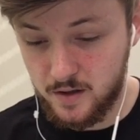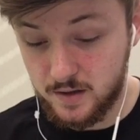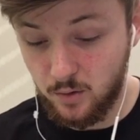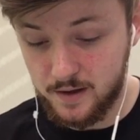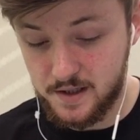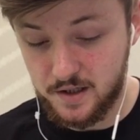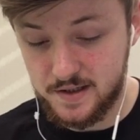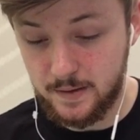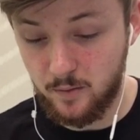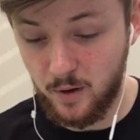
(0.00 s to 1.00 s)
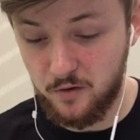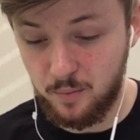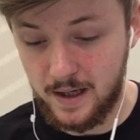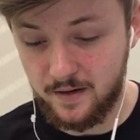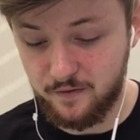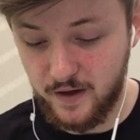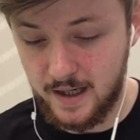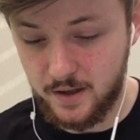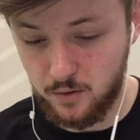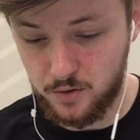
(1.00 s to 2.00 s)
So as you can see, we're both playing
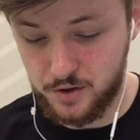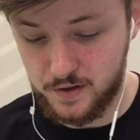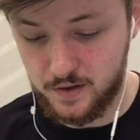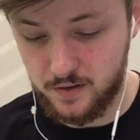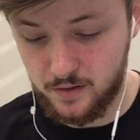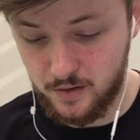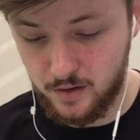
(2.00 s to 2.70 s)
fairly cautious,